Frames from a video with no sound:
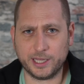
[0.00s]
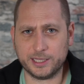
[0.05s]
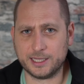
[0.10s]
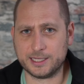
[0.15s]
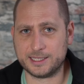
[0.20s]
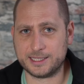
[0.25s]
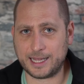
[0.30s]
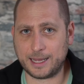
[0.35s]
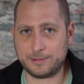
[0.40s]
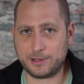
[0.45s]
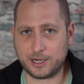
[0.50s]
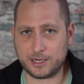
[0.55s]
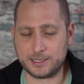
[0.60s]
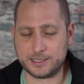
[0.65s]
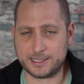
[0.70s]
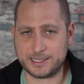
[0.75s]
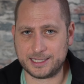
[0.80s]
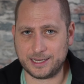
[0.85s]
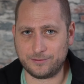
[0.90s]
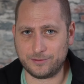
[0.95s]
get the
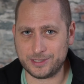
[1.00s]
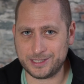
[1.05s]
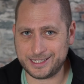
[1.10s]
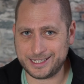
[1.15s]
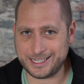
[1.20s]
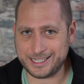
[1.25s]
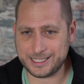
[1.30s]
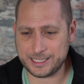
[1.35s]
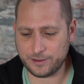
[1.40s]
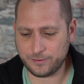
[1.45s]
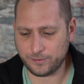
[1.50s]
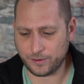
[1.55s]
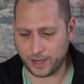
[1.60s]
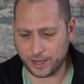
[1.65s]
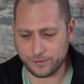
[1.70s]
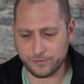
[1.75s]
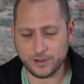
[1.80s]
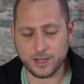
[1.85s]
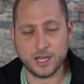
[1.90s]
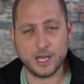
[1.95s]
Snapdragon
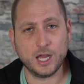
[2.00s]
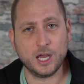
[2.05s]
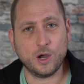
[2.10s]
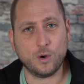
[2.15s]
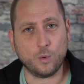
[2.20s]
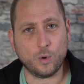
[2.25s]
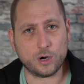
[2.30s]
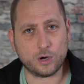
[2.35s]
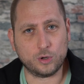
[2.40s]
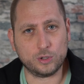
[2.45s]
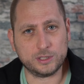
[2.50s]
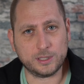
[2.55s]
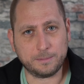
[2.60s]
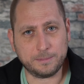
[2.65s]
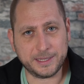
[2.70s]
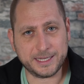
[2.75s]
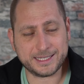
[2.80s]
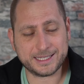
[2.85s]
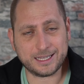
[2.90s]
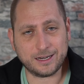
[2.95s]
765, where on the
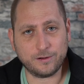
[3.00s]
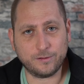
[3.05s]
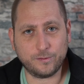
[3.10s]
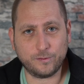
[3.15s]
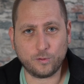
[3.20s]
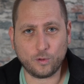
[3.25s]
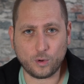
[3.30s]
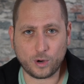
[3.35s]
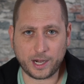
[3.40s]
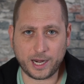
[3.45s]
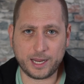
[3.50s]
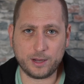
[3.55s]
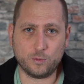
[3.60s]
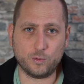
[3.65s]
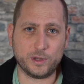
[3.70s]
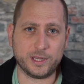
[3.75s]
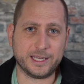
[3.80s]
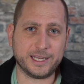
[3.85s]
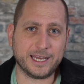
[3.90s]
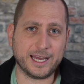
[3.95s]
Pixel 4a
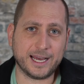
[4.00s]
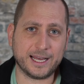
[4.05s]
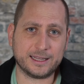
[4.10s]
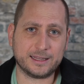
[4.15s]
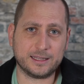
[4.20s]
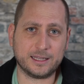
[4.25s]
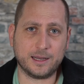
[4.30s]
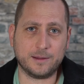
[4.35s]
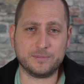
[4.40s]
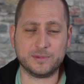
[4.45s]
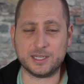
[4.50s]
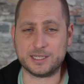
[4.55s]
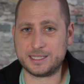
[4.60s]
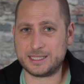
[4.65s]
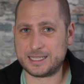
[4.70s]
we get um, the